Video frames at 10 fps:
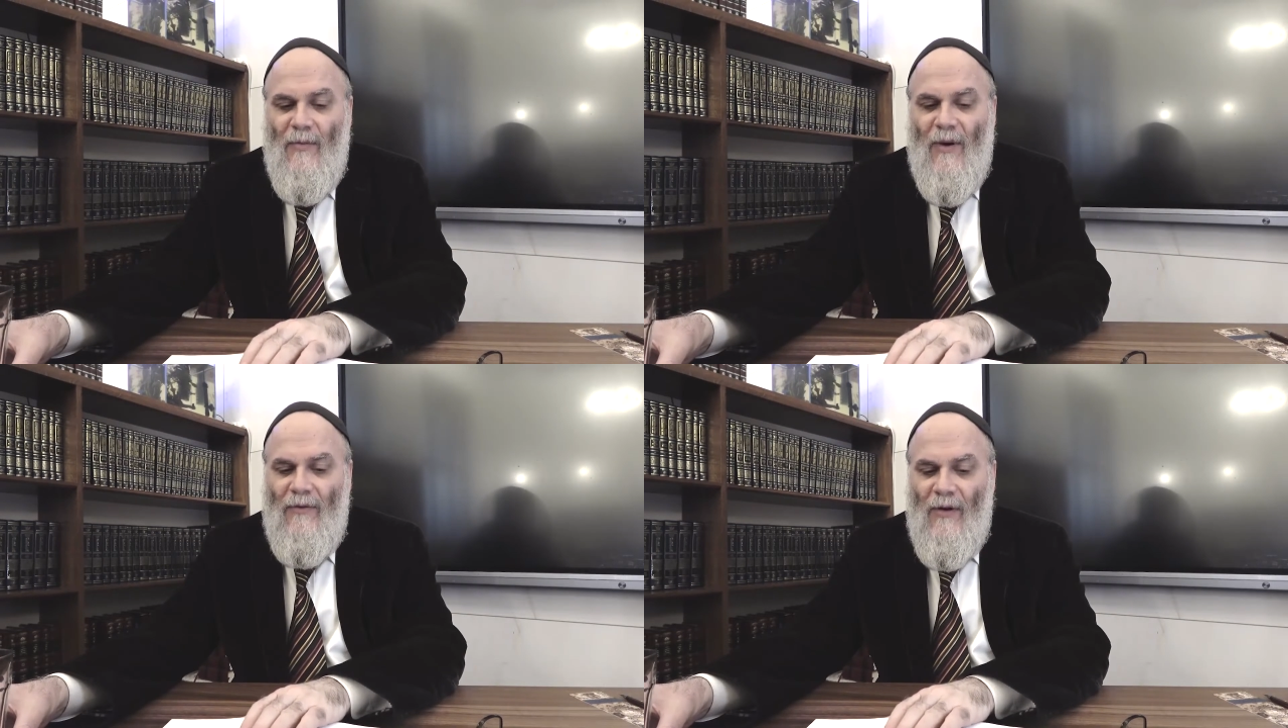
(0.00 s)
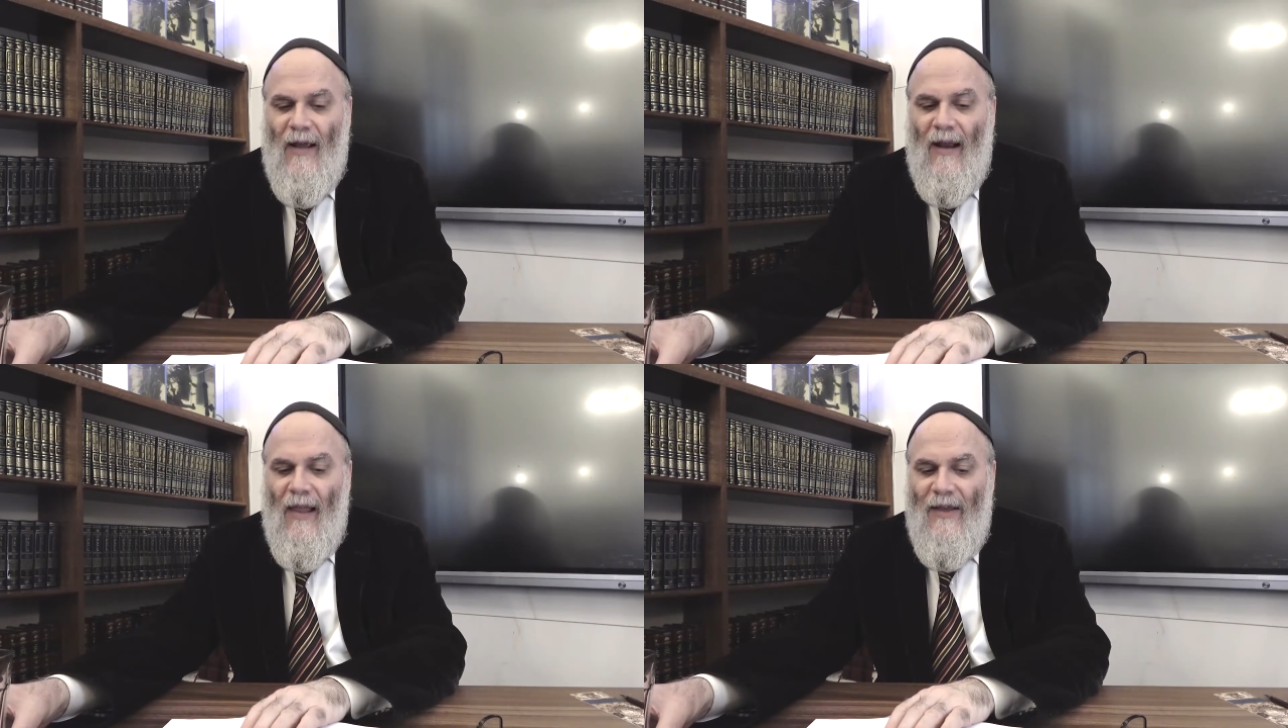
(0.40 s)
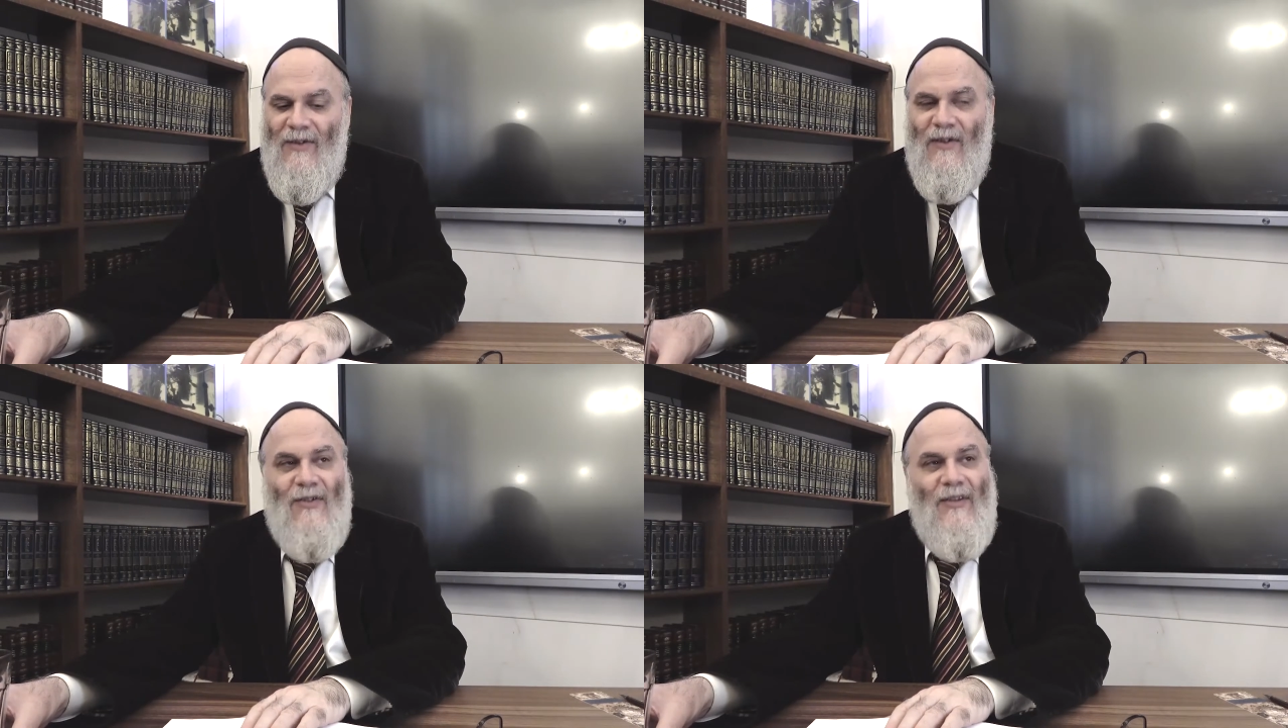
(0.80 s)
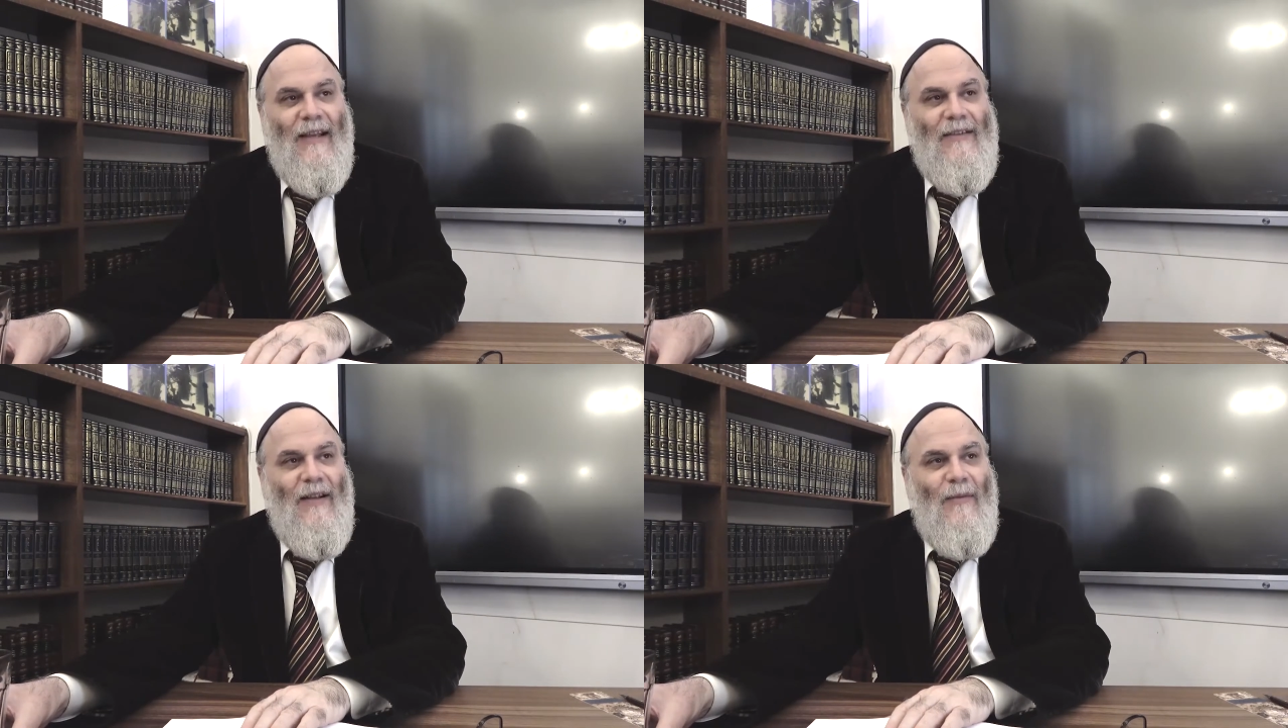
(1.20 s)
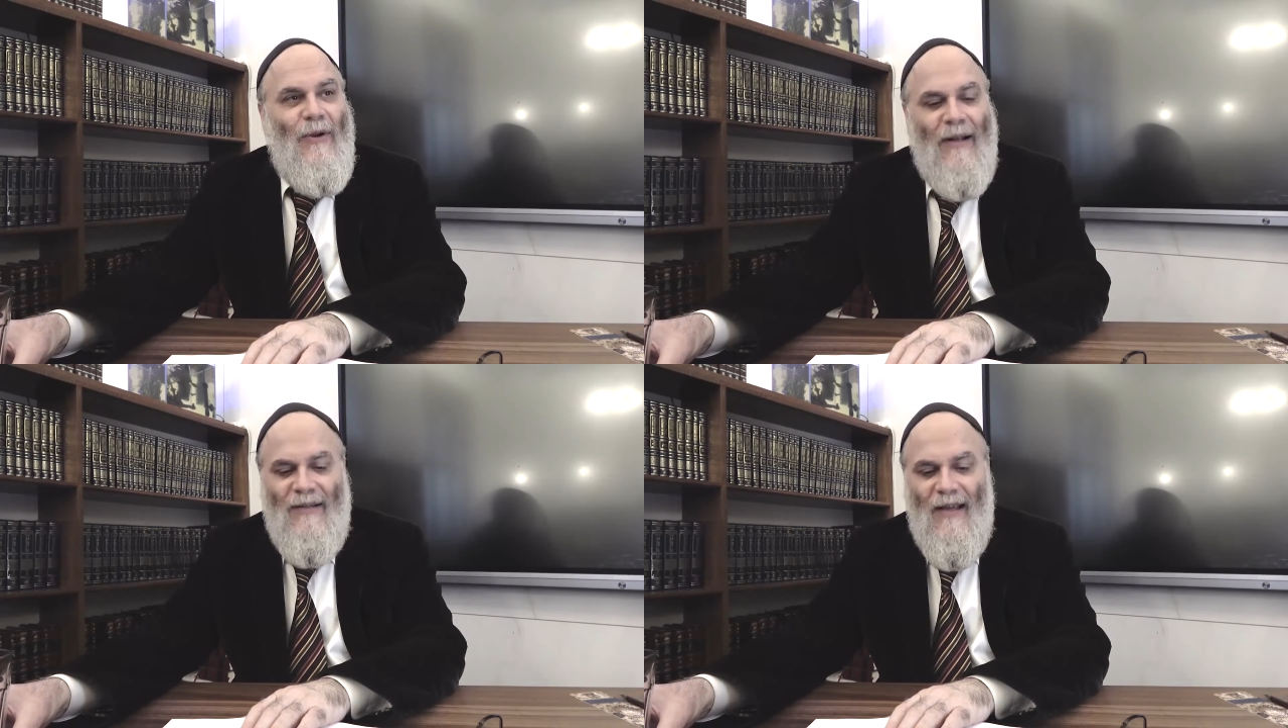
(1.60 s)
We have to analyze this like a
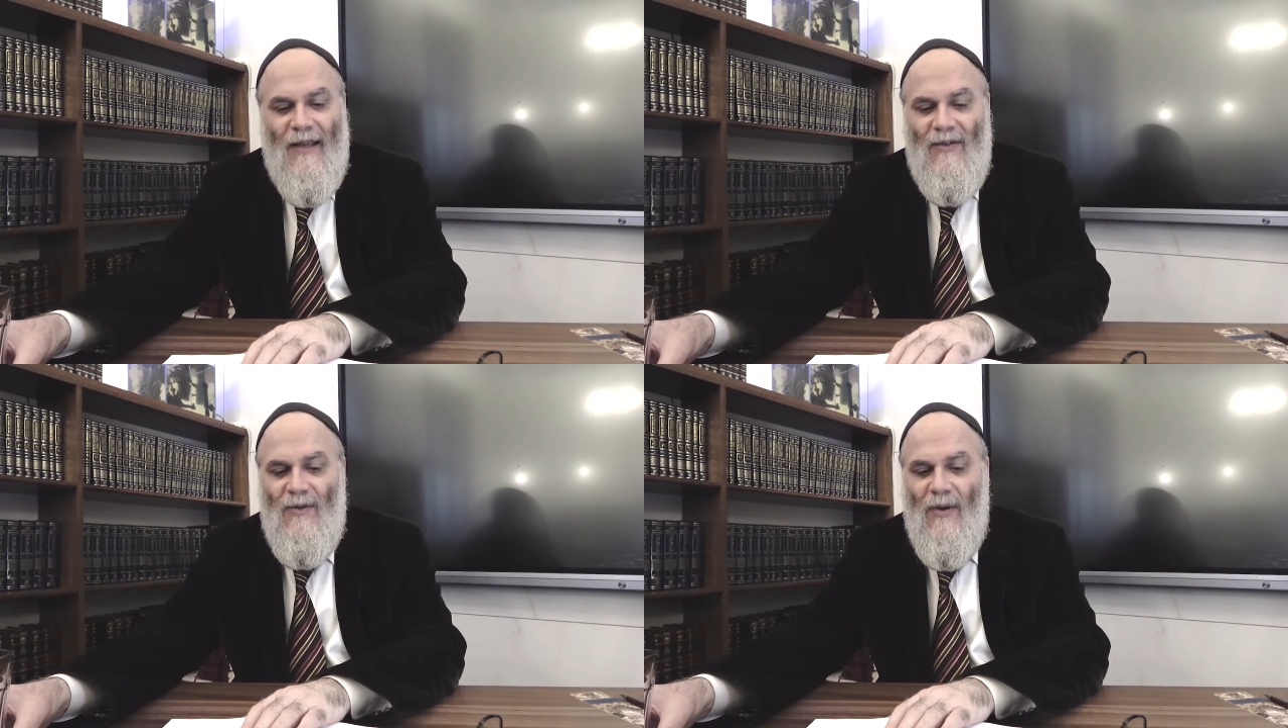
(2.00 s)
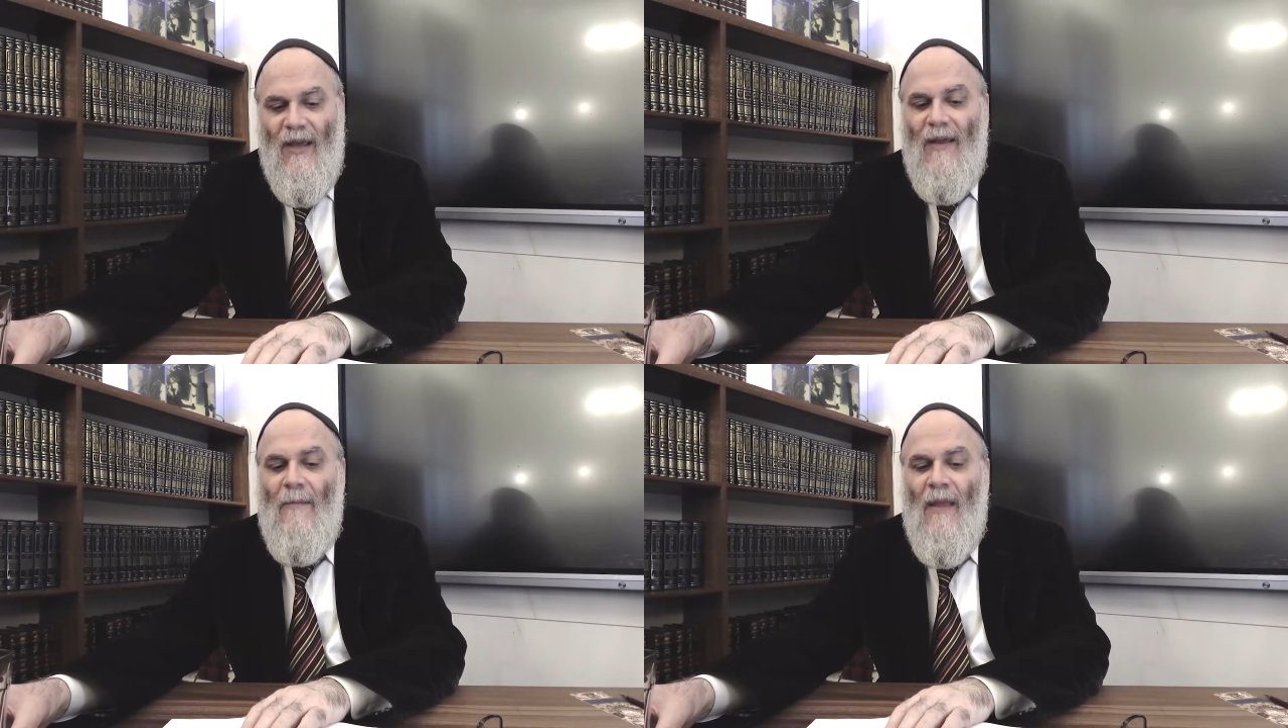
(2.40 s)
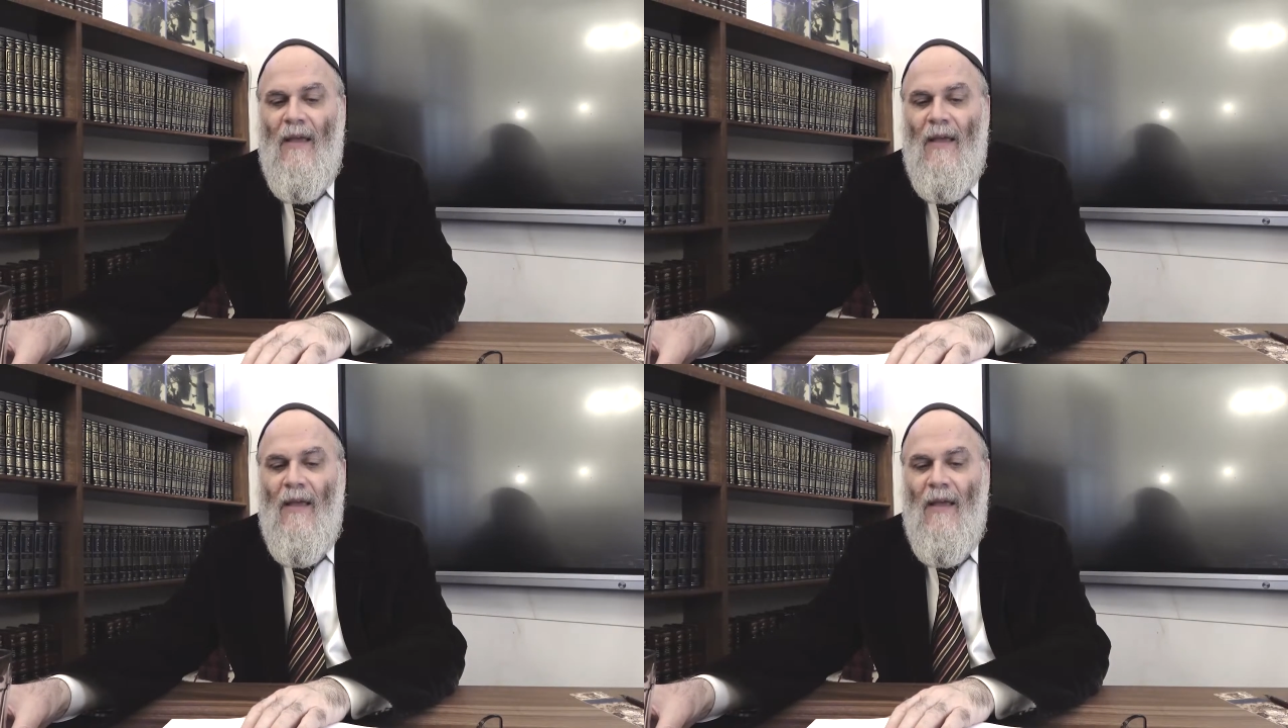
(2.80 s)
Talmudic text, okay?